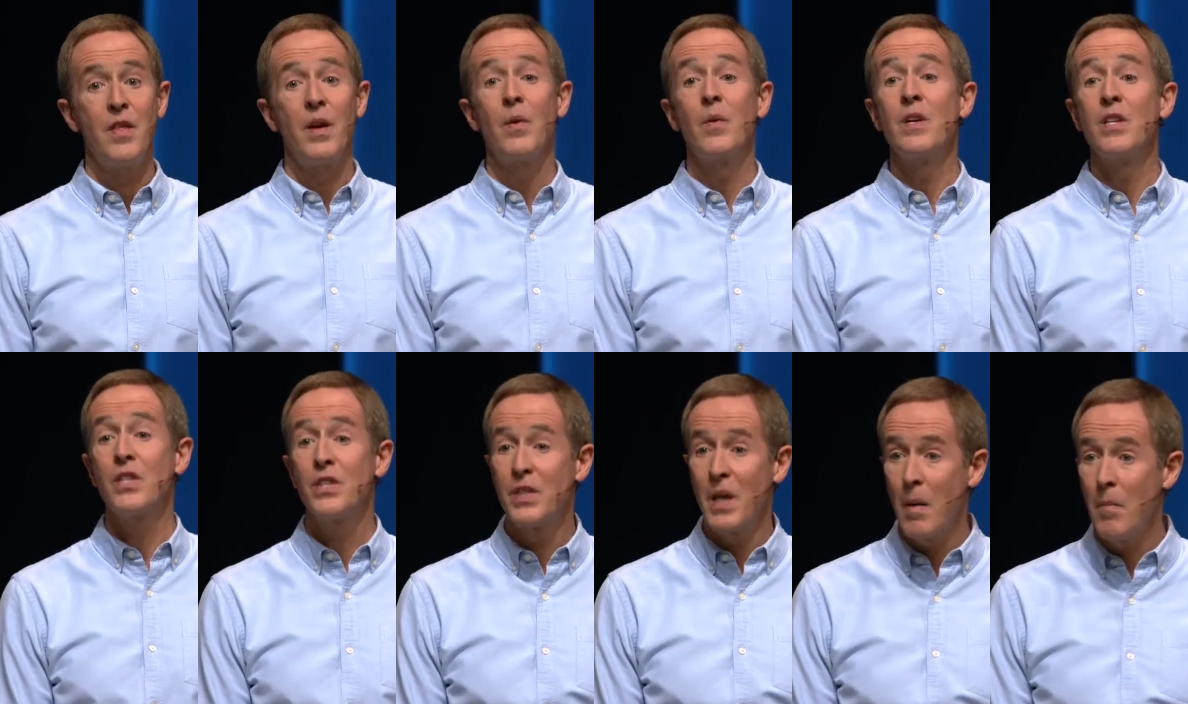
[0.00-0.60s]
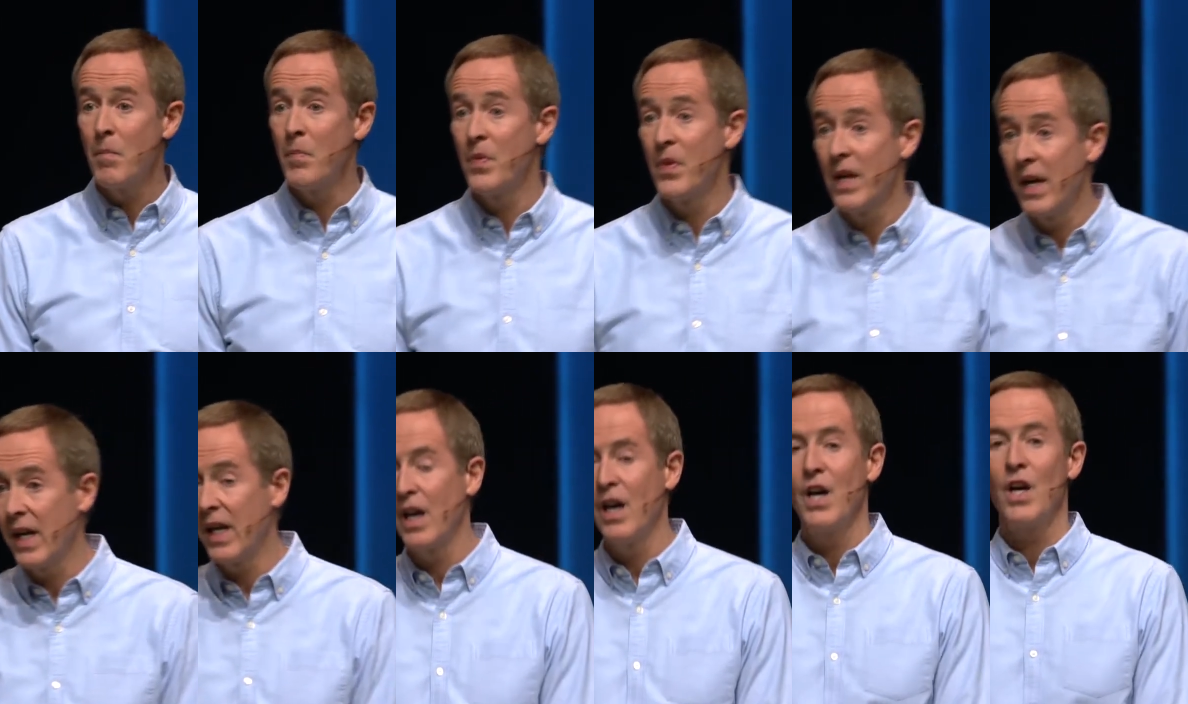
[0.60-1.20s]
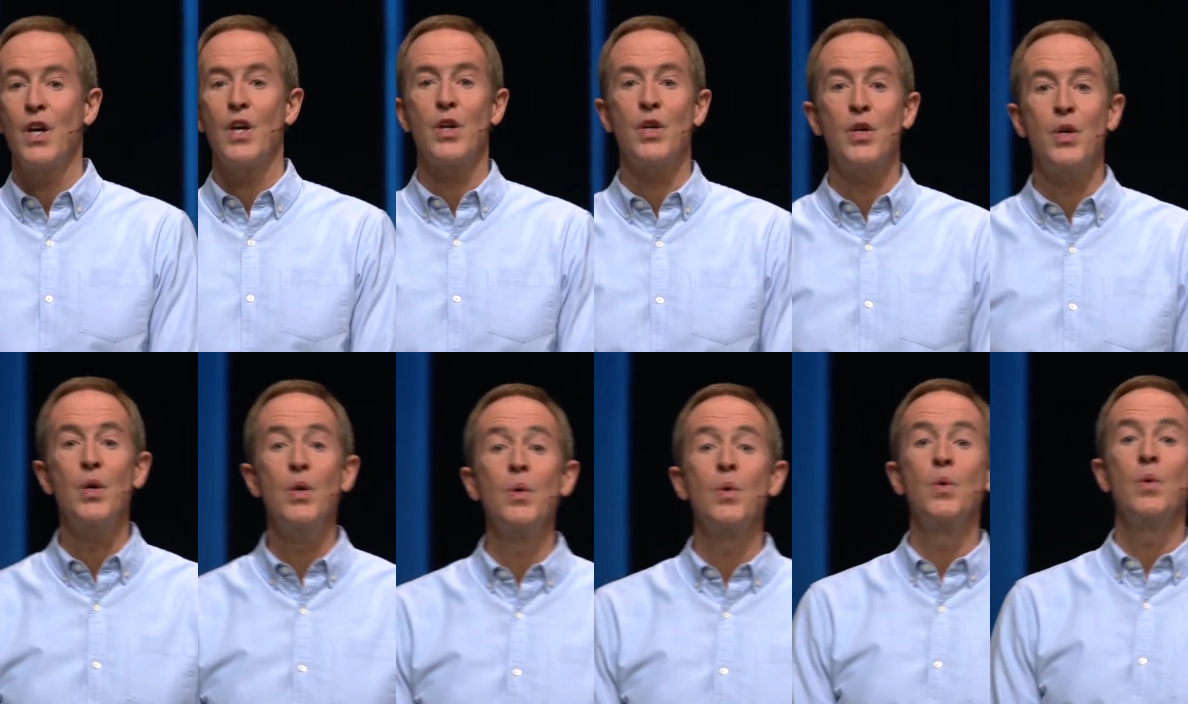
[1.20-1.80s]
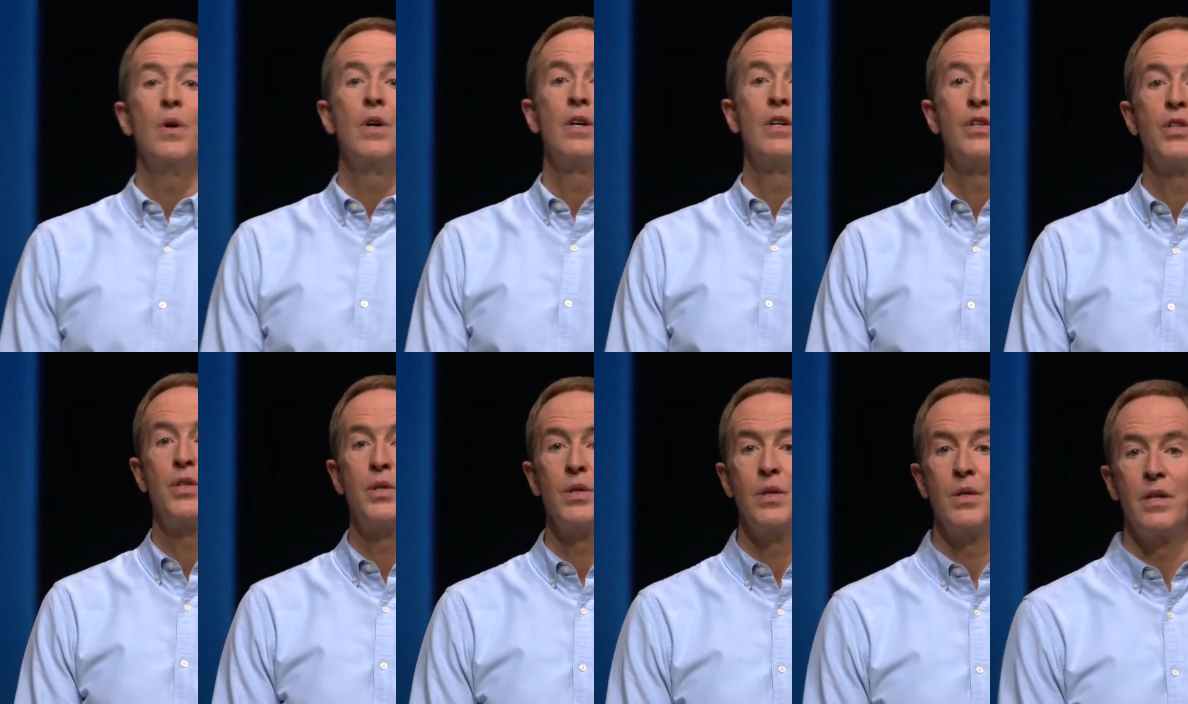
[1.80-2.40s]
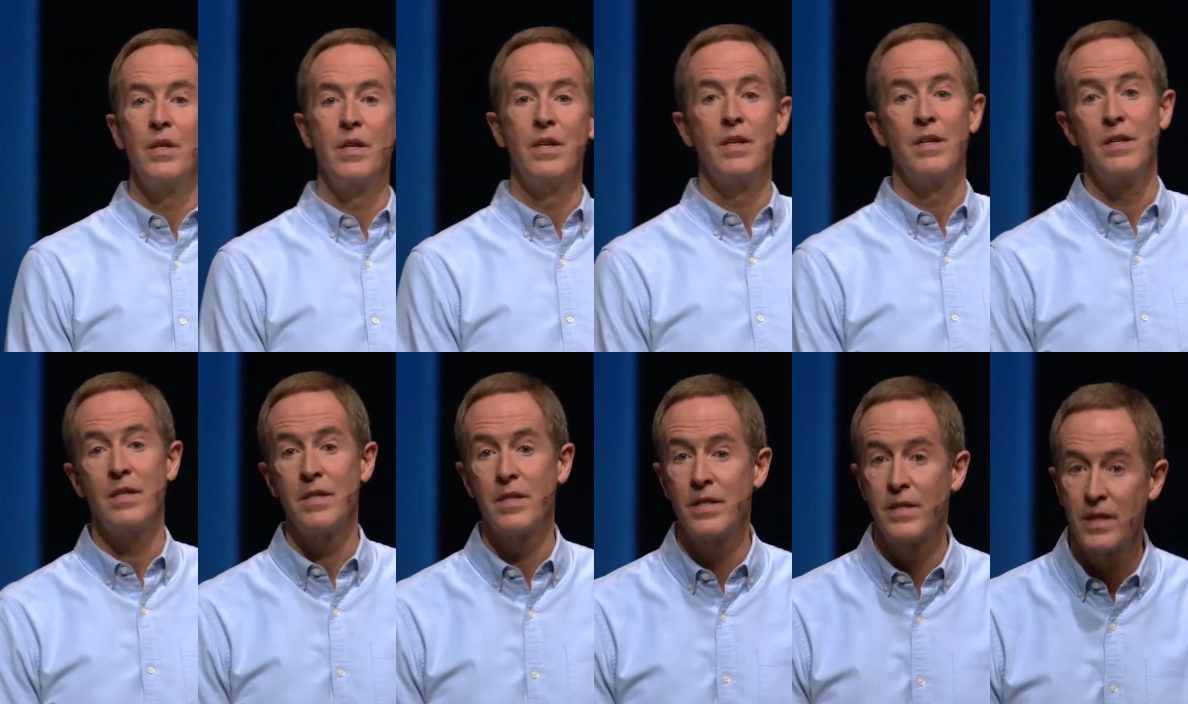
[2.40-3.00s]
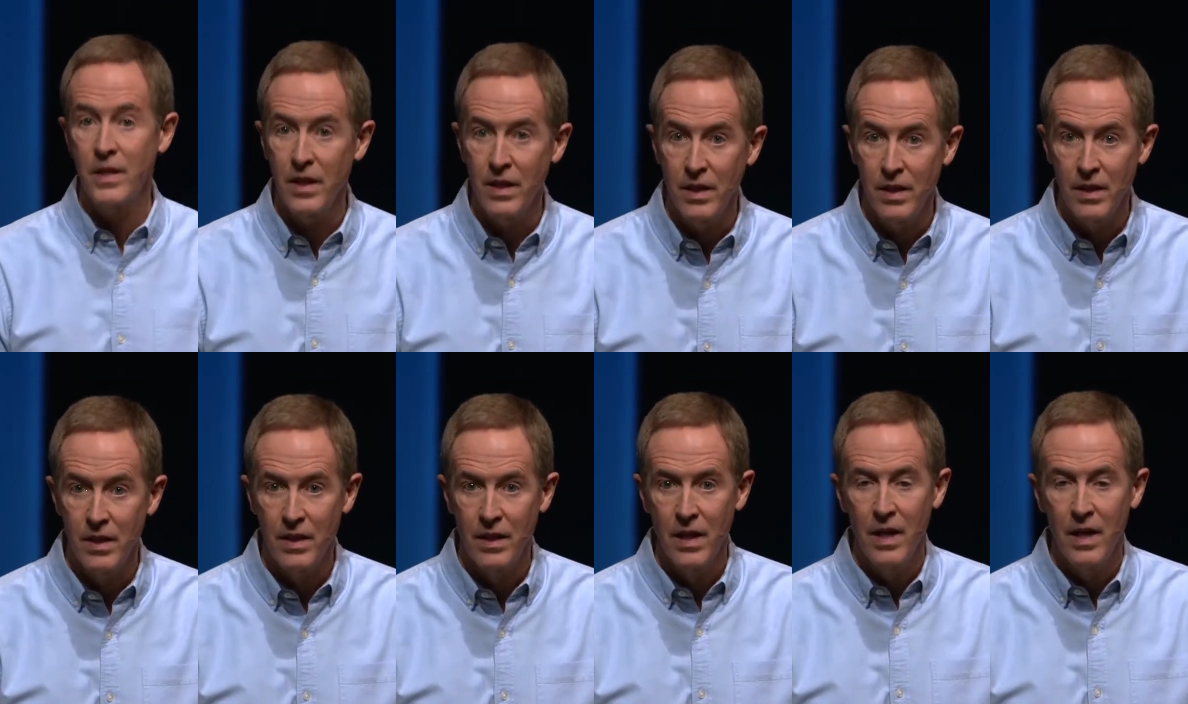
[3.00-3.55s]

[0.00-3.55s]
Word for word: There is something you should see.